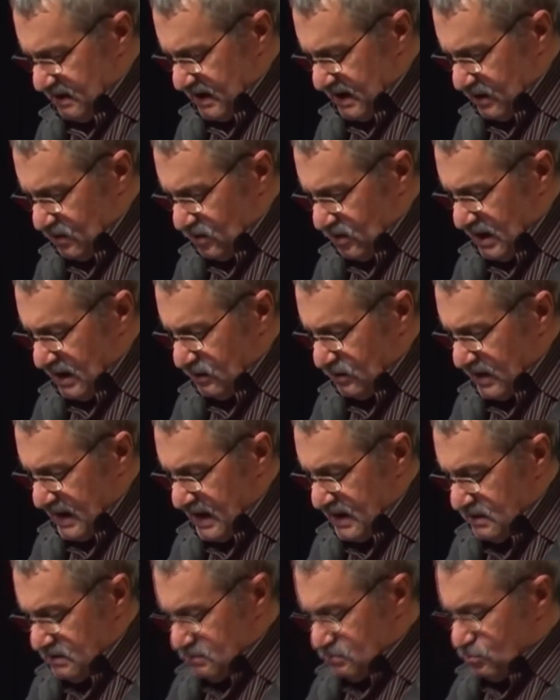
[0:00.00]
and
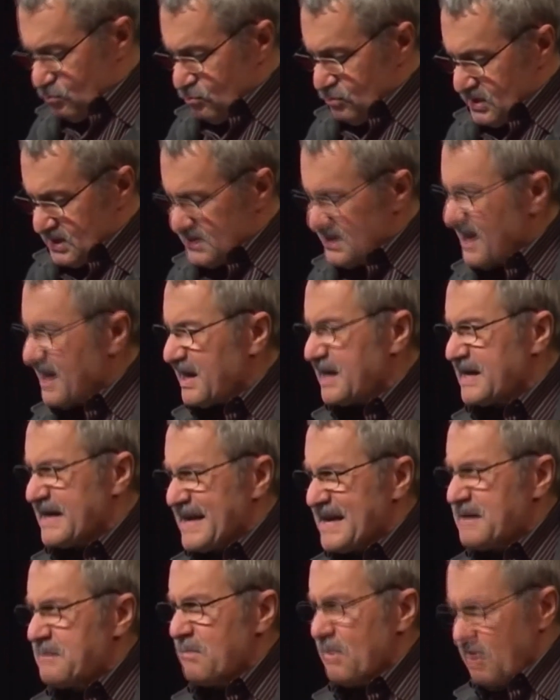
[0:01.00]
we got to get
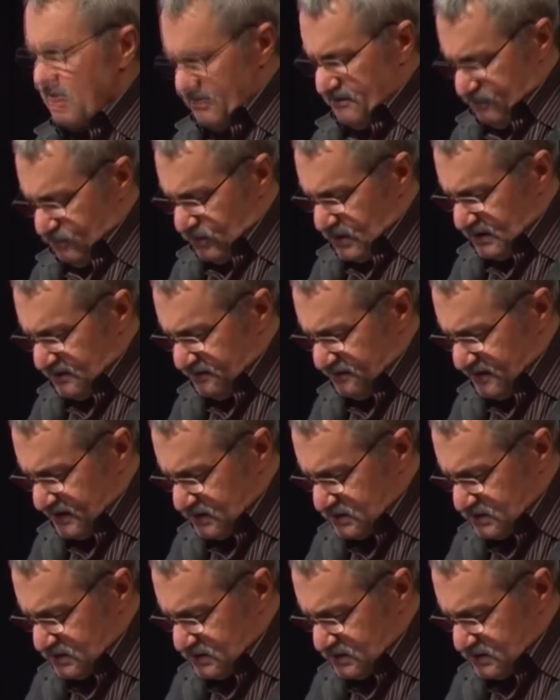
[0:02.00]
them off welfare.